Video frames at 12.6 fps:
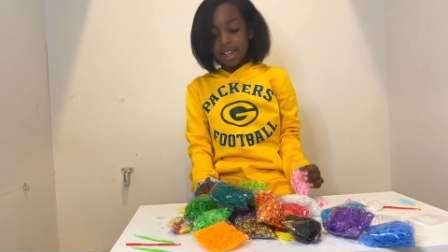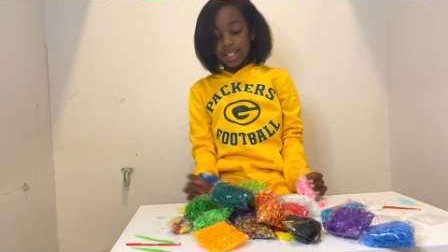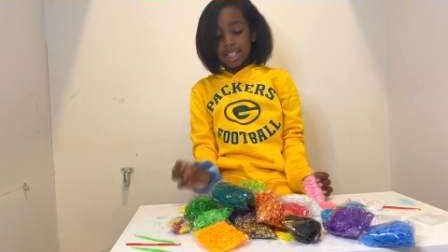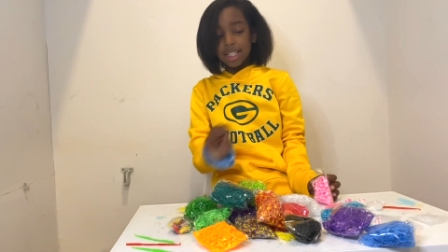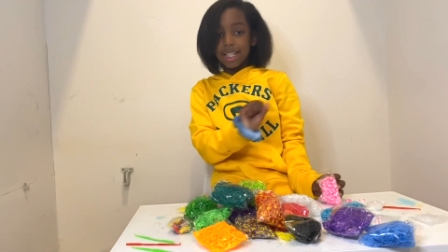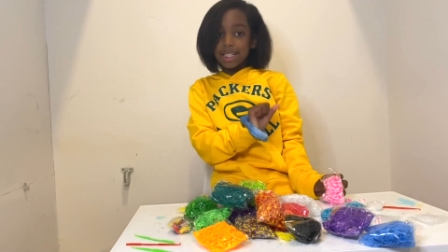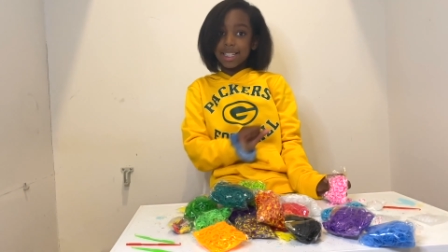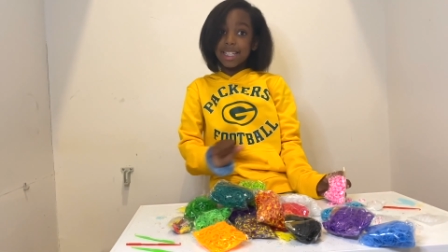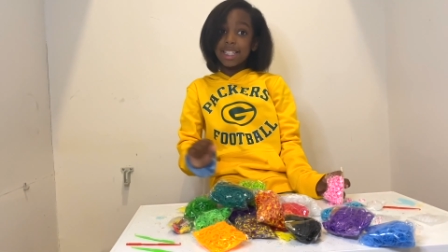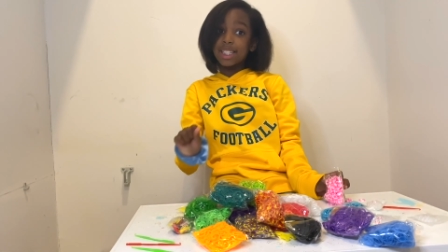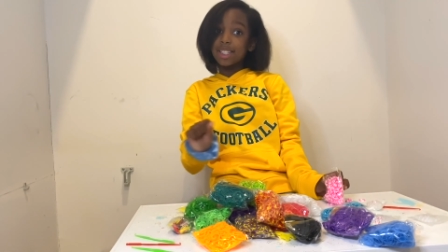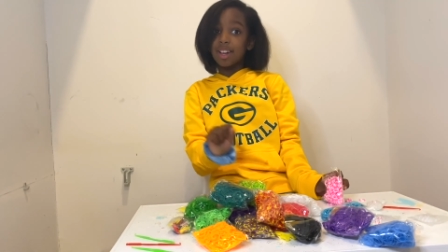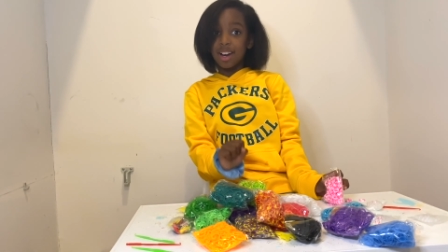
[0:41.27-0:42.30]
So let's get
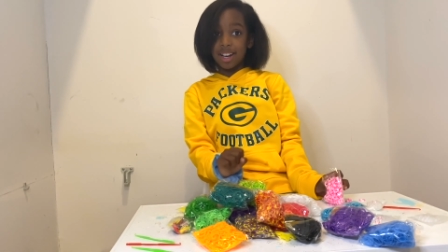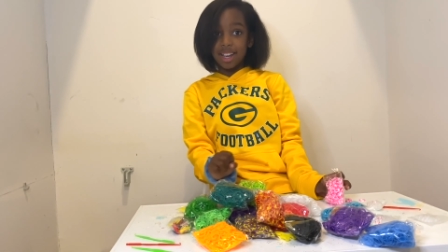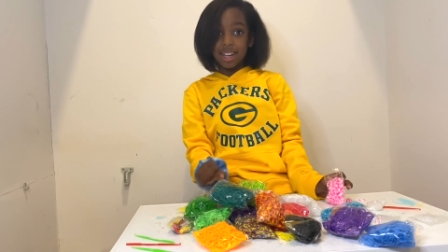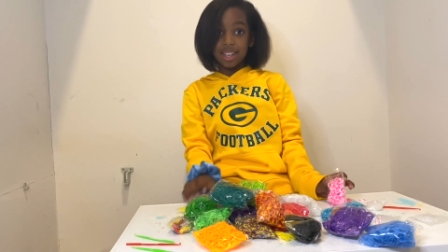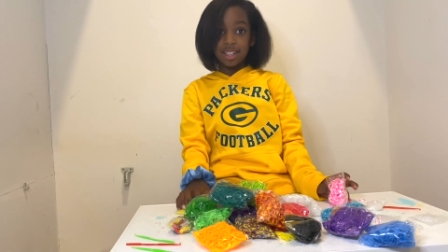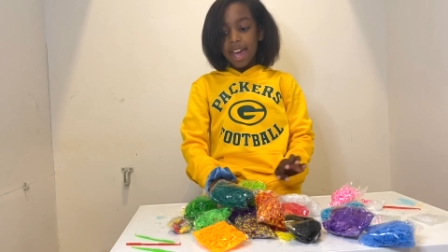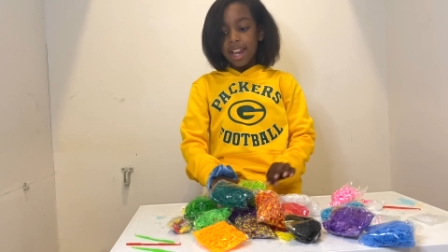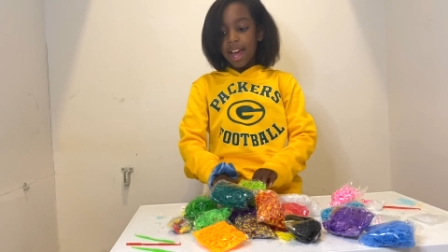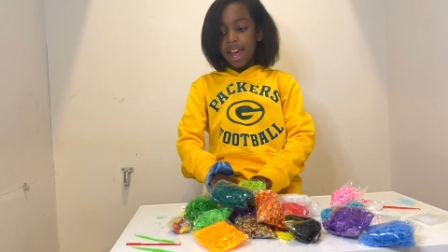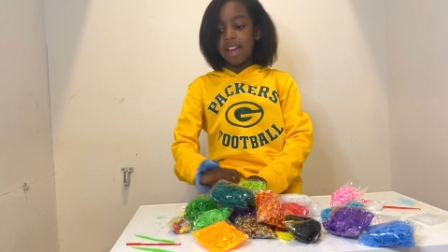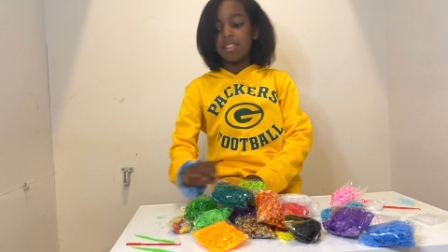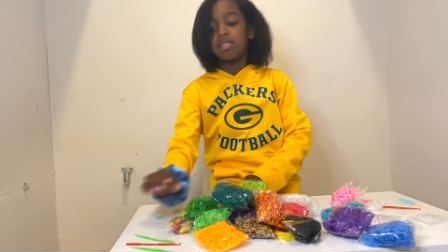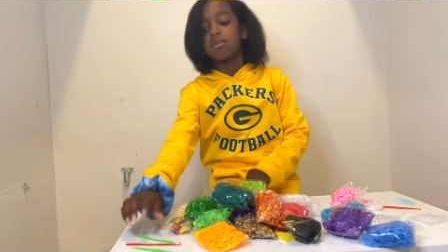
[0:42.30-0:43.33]
started. And I
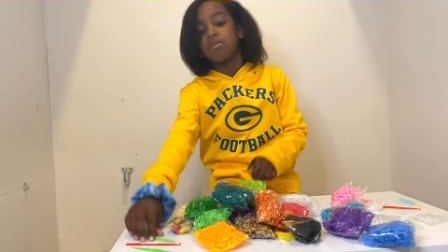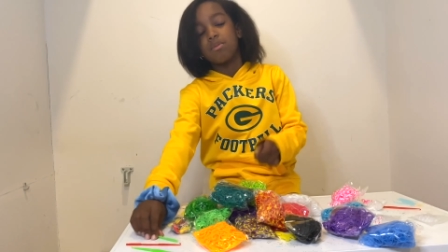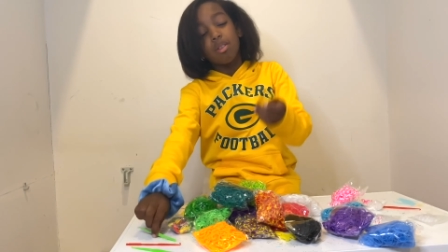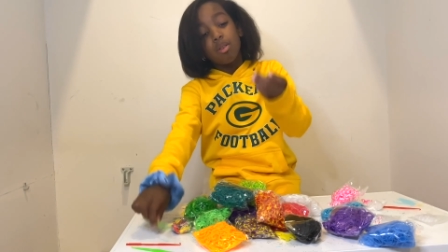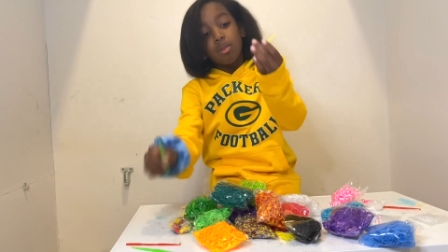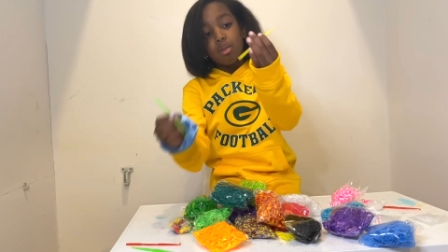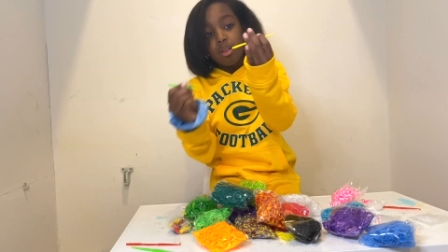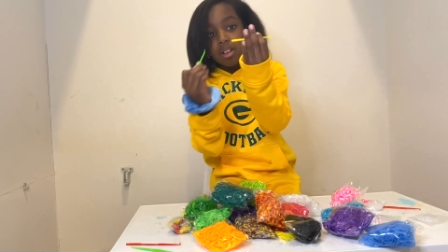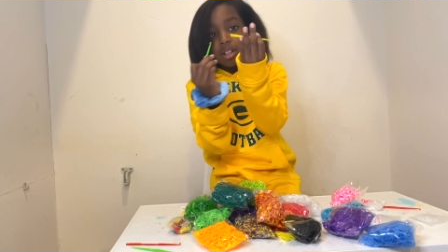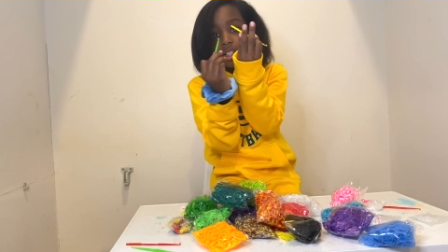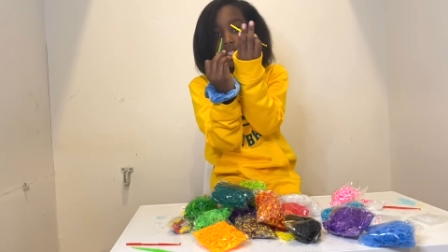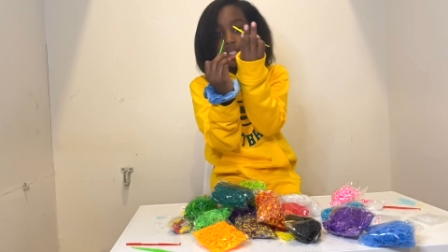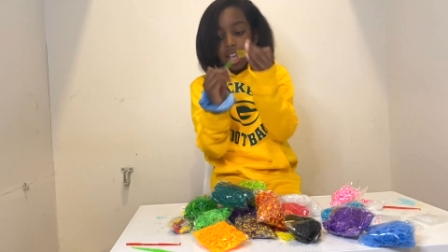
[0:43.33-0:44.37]
have some
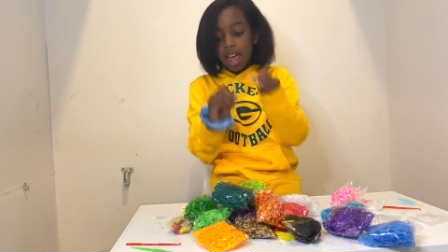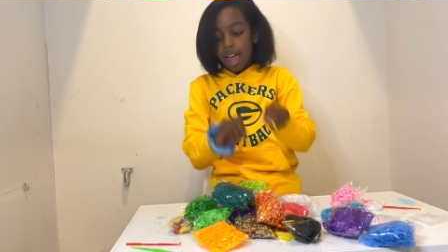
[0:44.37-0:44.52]
tools,